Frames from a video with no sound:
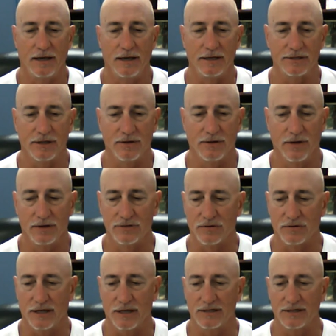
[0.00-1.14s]
And so those are
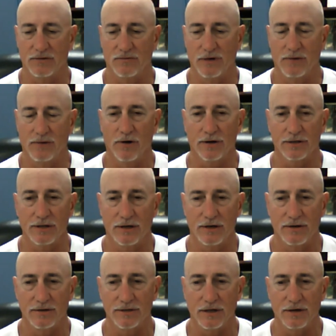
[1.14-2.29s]
things that we worked
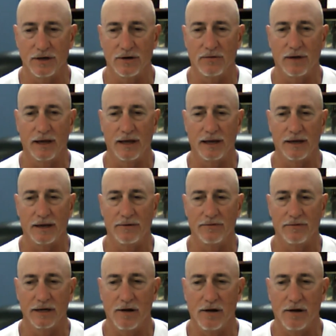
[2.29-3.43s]
on, and
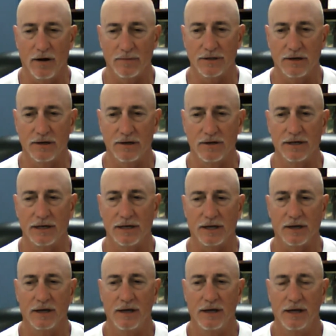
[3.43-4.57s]
really harped on
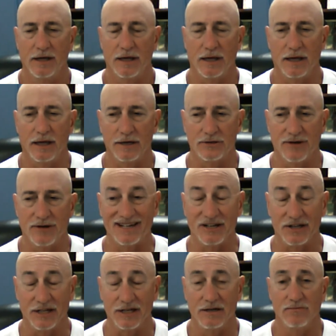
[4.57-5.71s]
and tried to
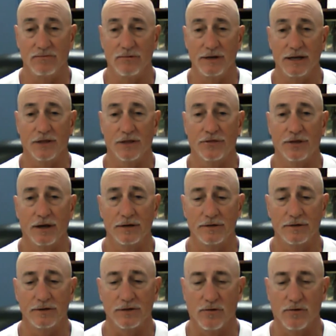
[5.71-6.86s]
deal with
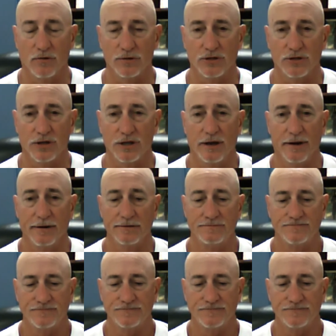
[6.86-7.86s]
during the course of the year.